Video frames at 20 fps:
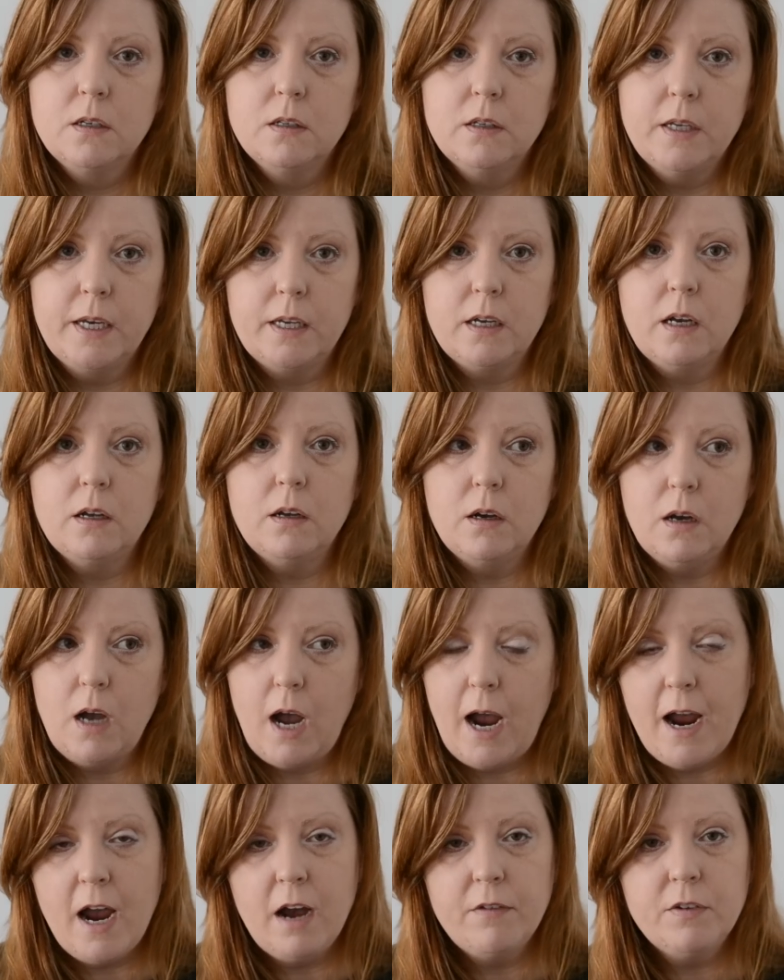Like,
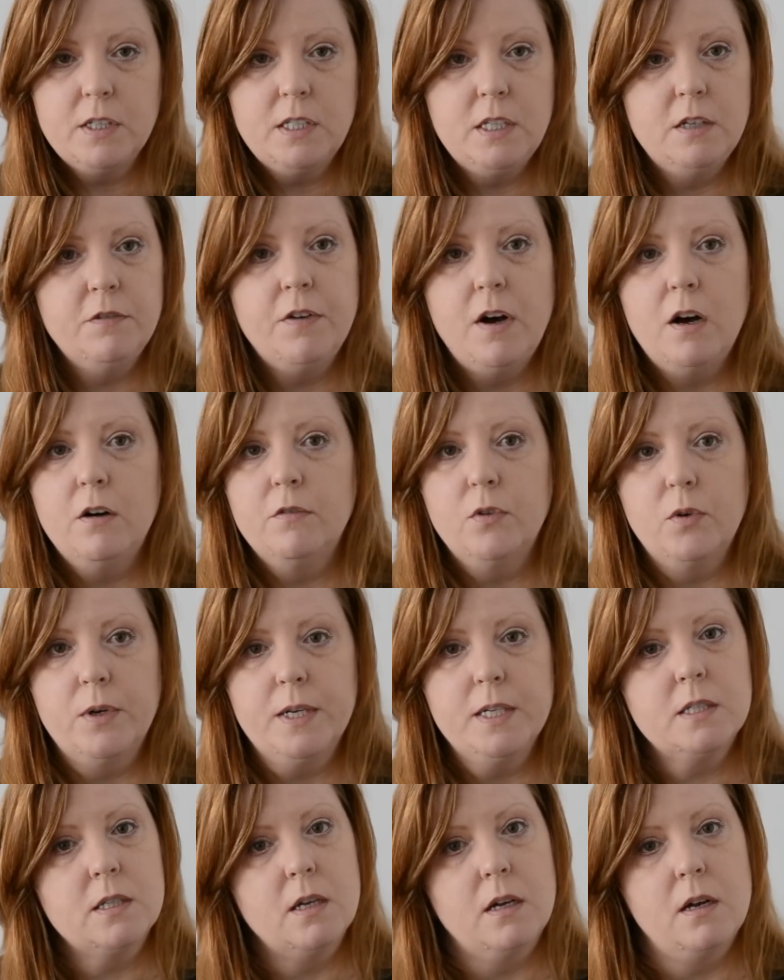I have a default
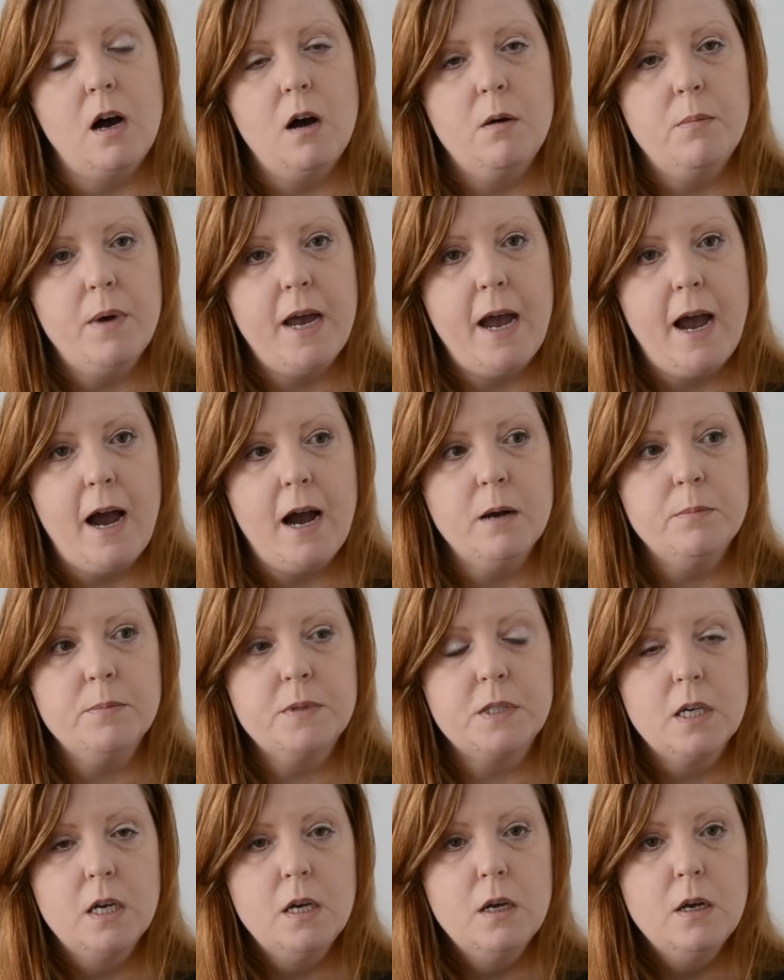voice on all my
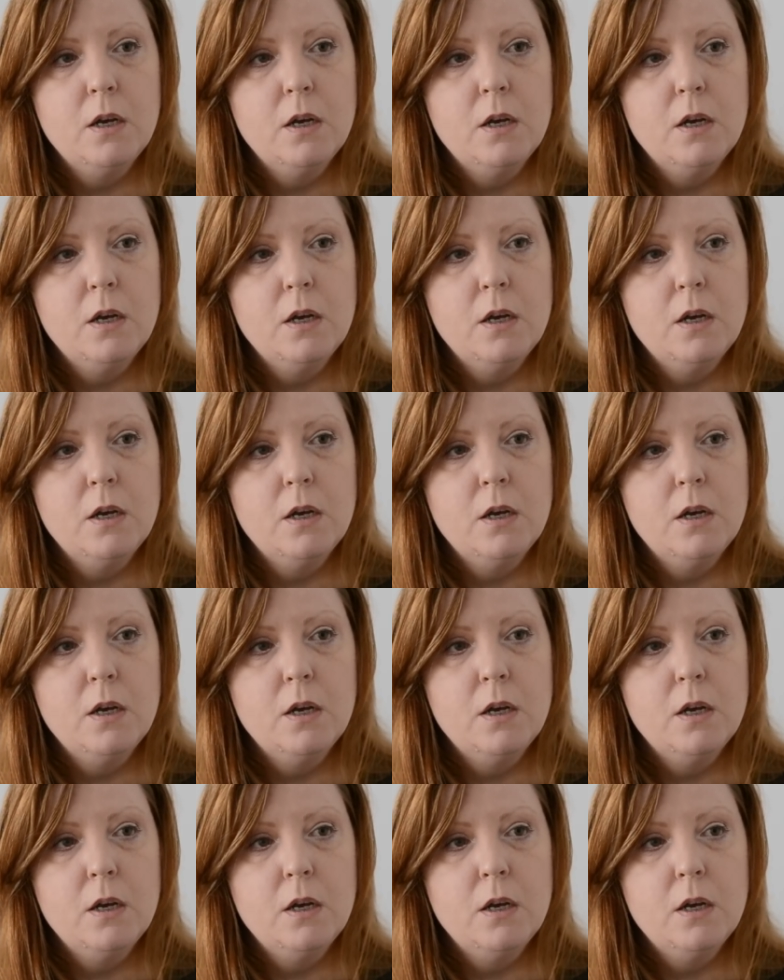apps.